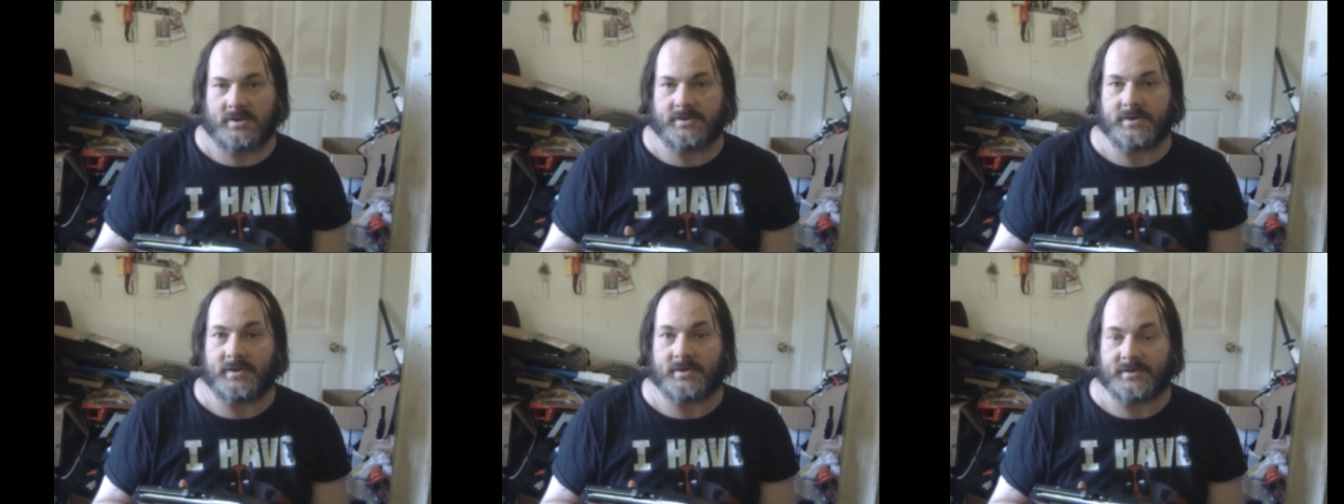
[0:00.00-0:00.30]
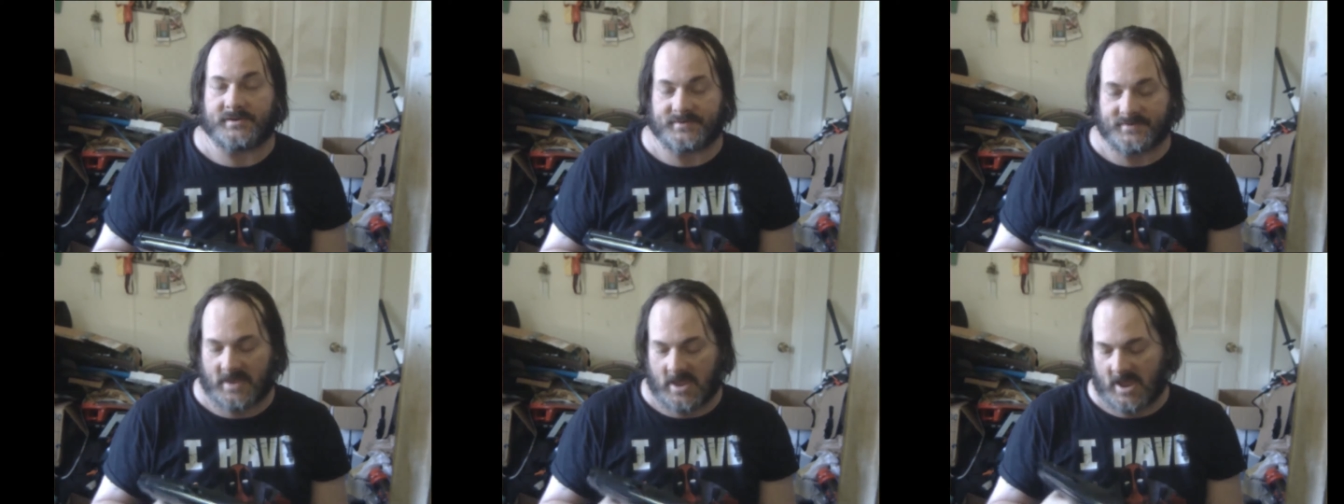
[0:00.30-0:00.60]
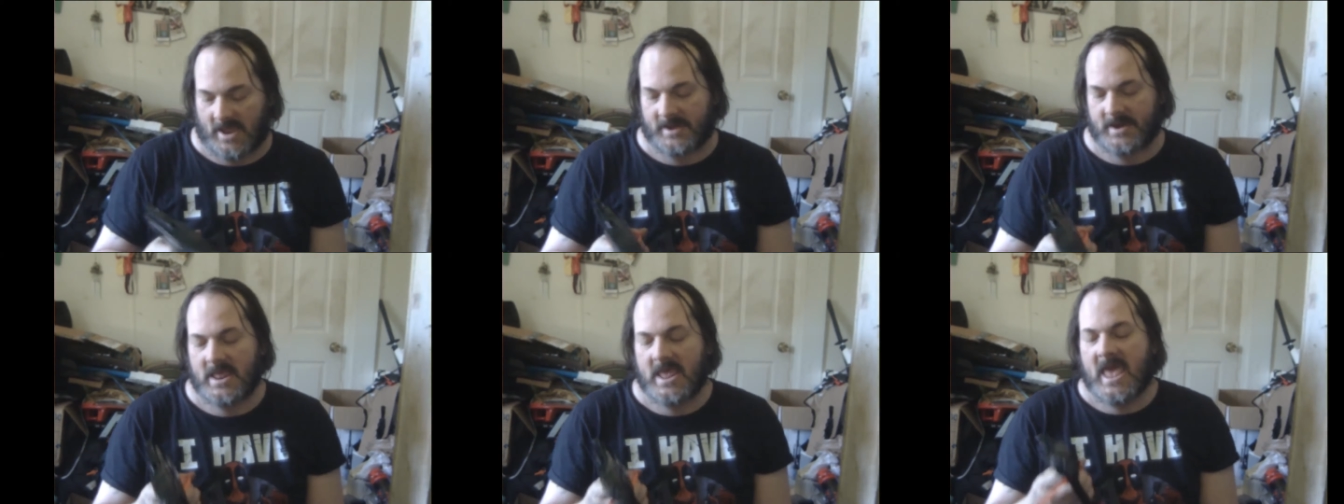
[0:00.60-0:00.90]

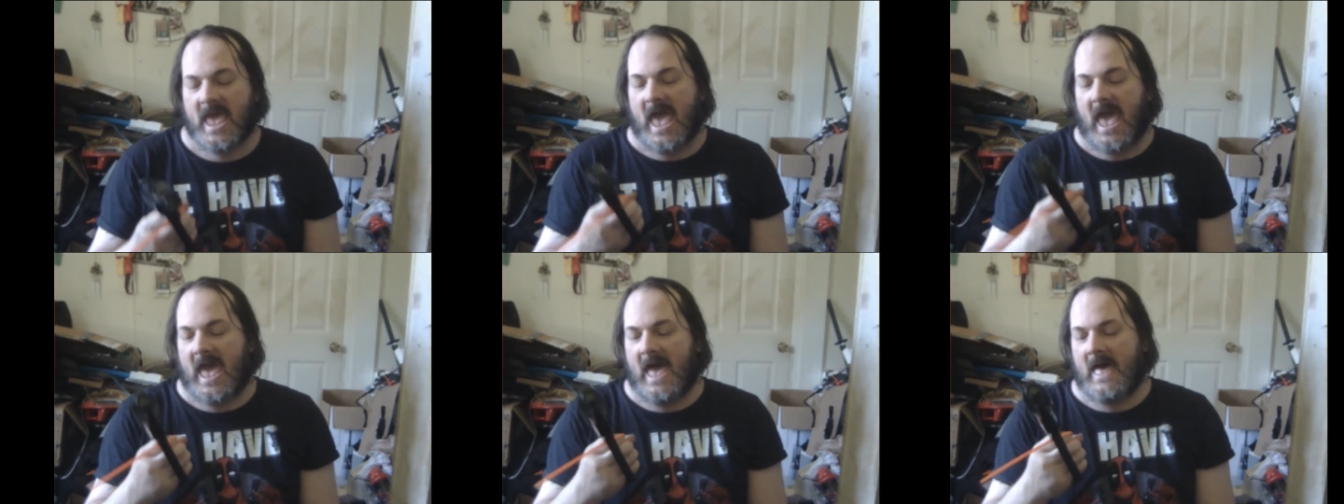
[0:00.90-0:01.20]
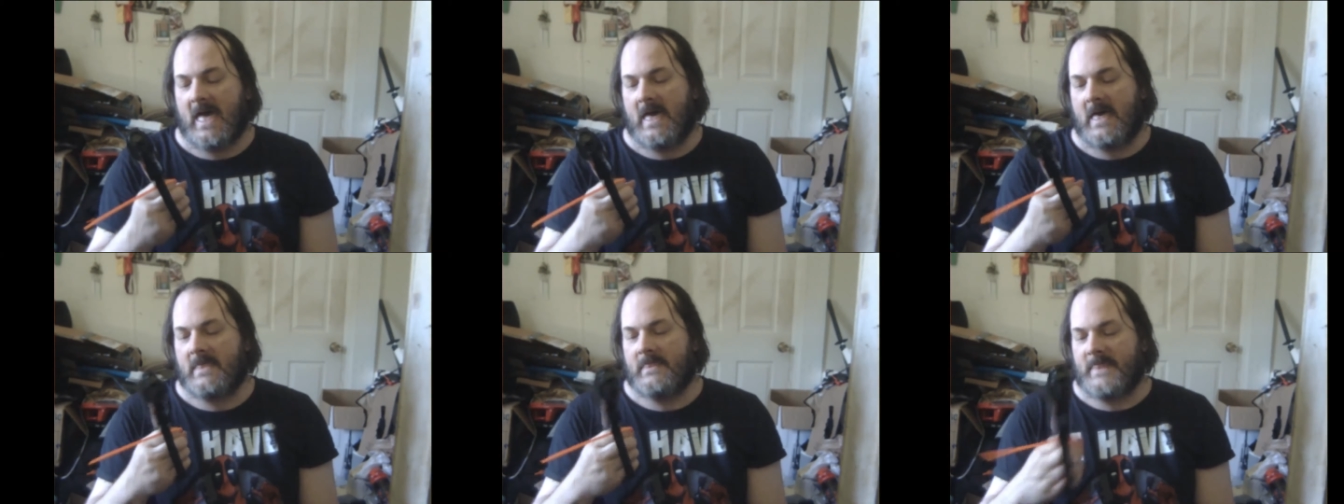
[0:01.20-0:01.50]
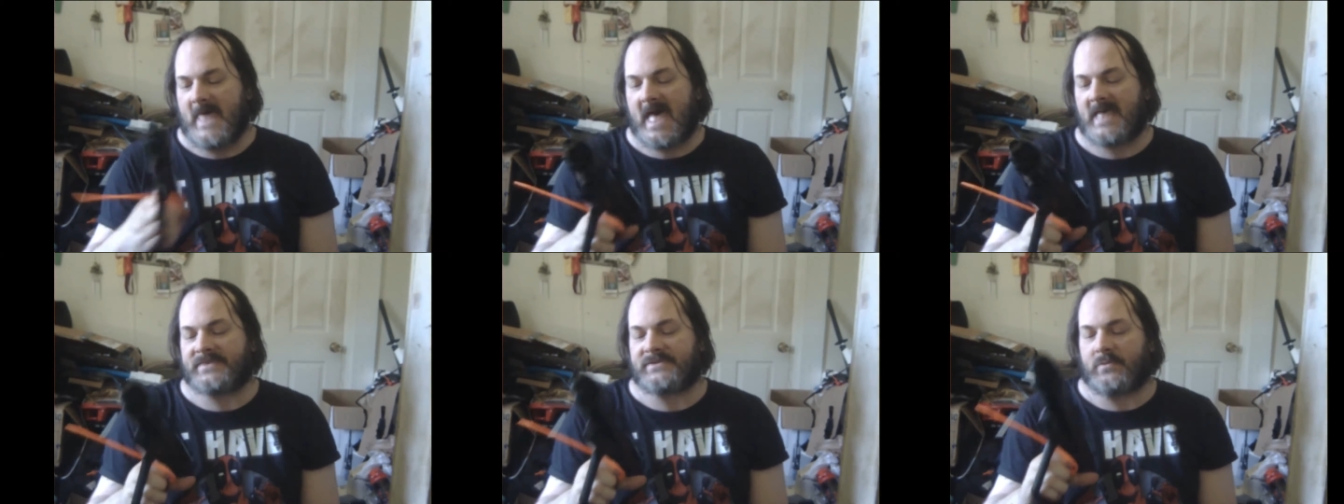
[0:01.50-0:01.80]
design, and
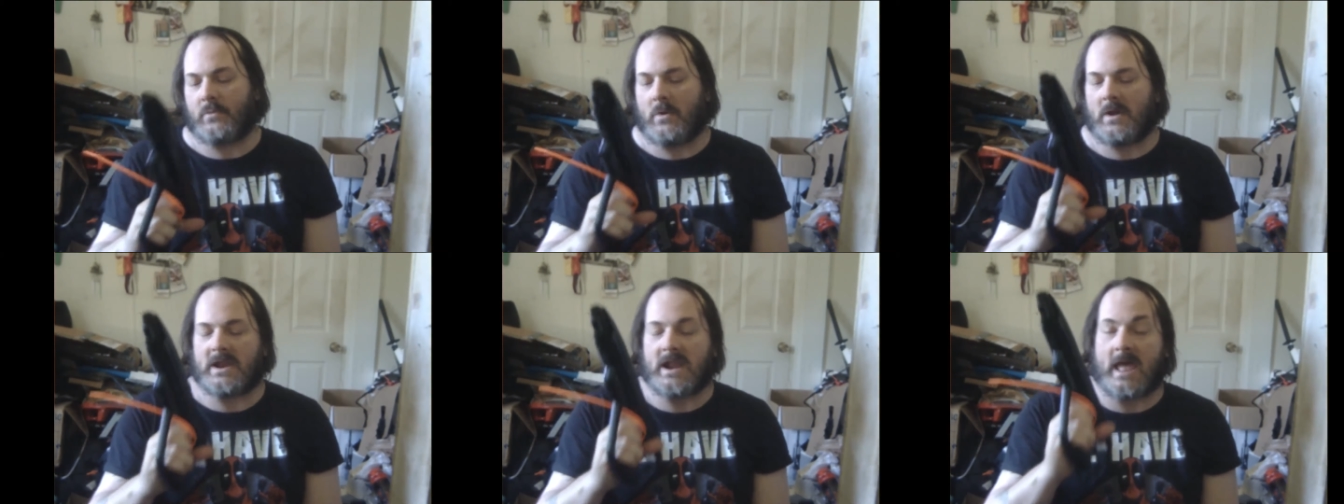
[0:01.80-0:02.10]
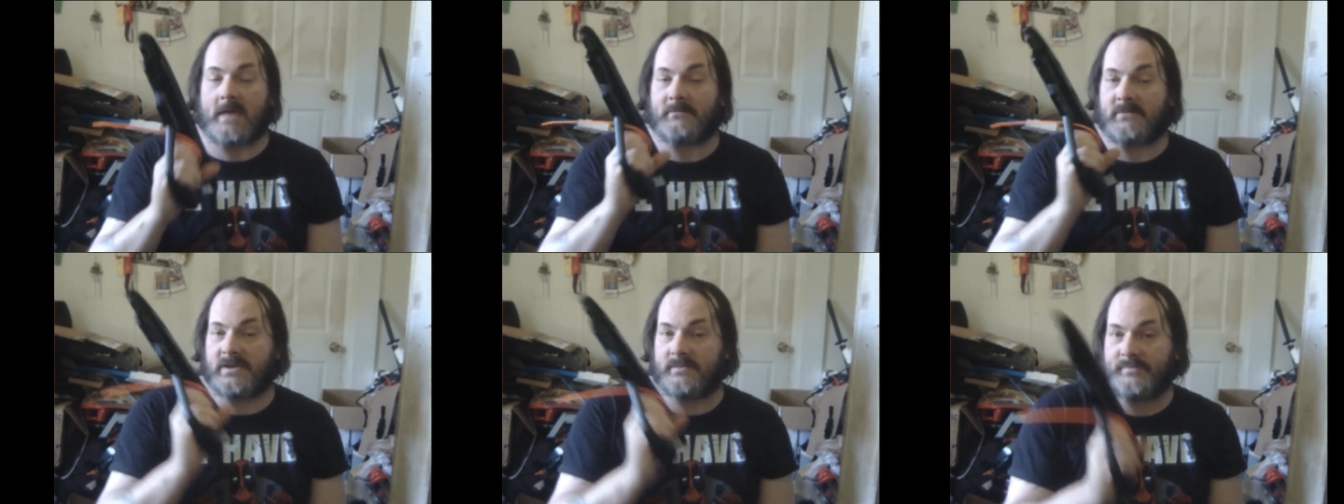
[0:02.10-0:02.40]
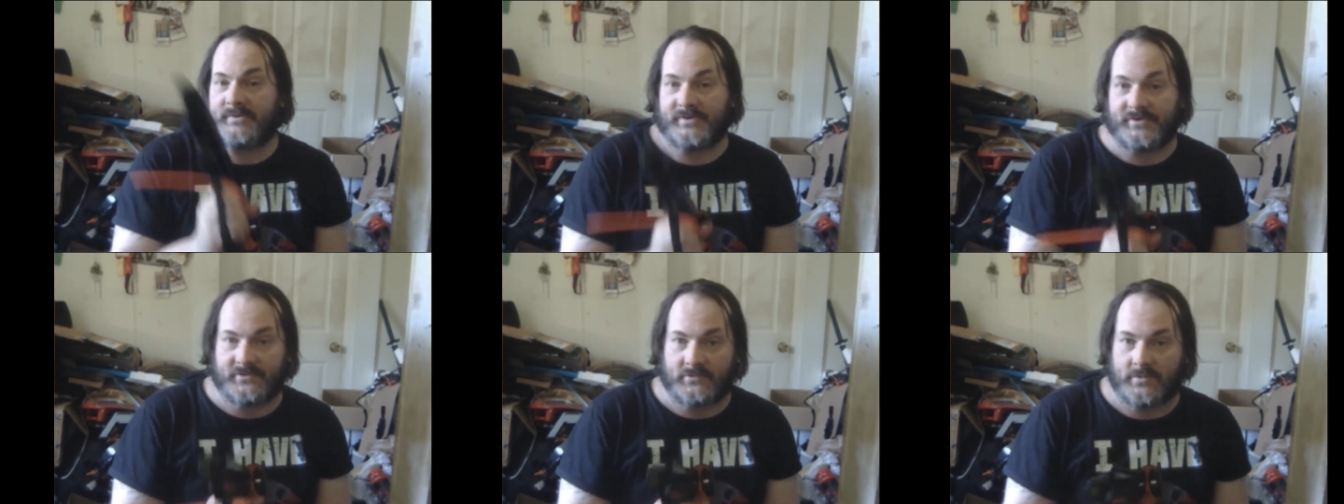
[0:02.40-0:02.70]
that's what I'm going to
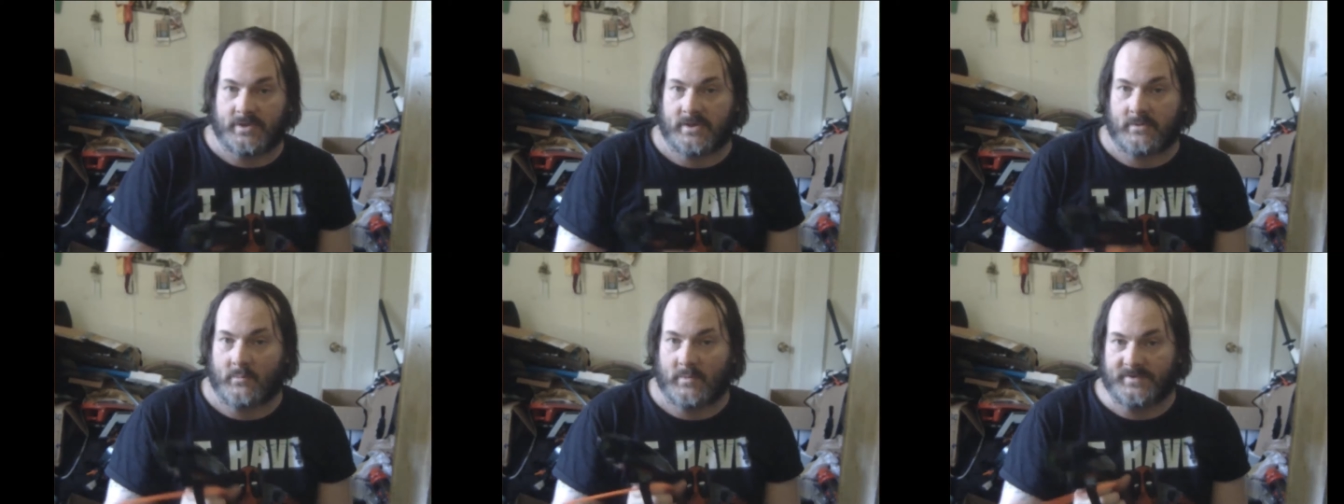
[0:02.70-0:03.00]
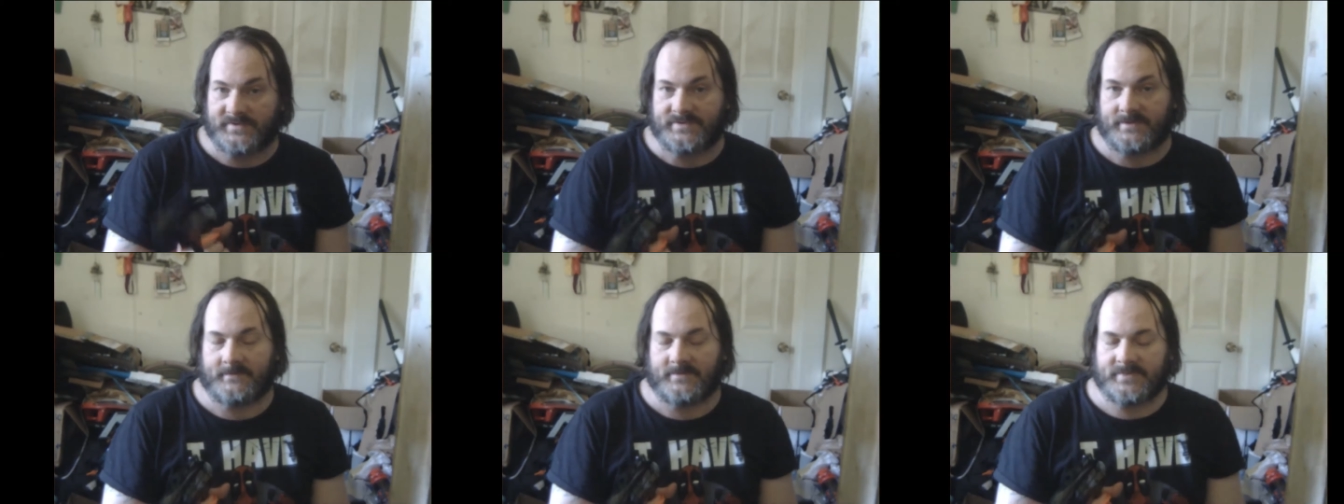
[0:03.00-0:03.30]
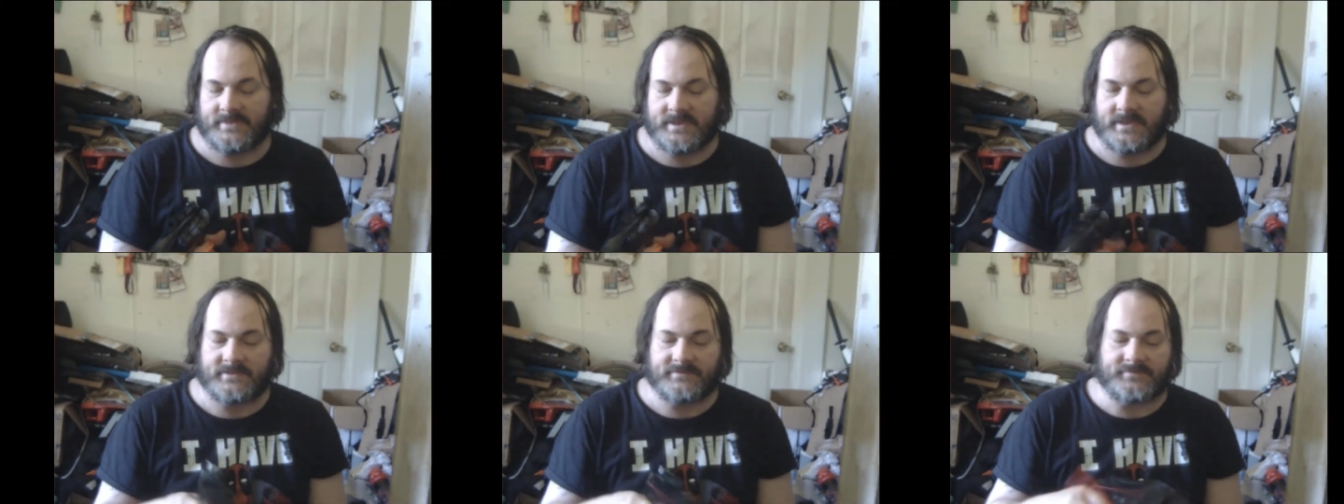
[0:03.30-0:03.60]
be doing with some
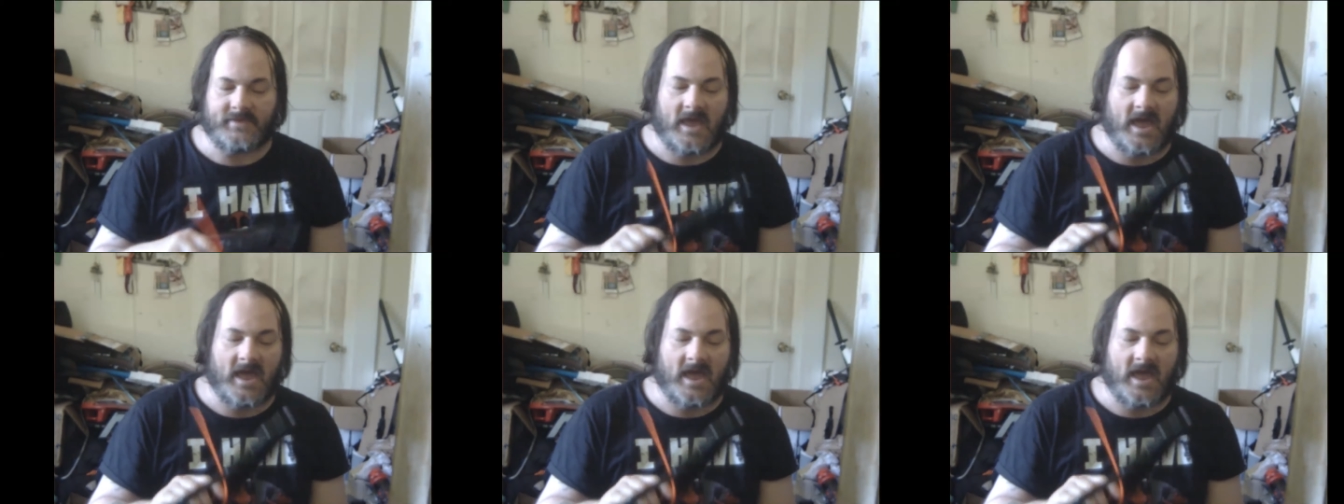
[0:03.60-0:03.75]
of these.